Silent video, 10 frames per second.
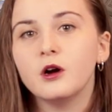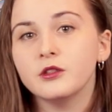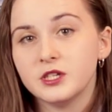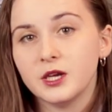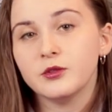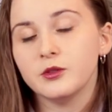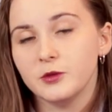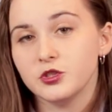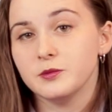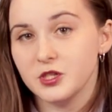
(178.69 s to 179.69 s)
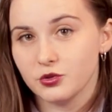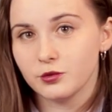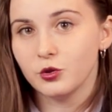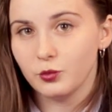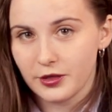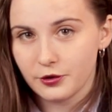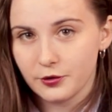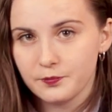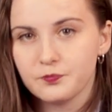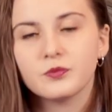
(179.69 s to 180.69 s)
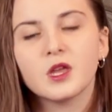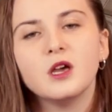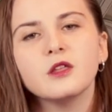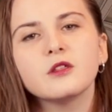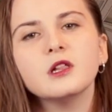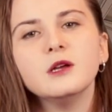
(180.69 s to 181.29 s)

on the day with the most miserable weather. The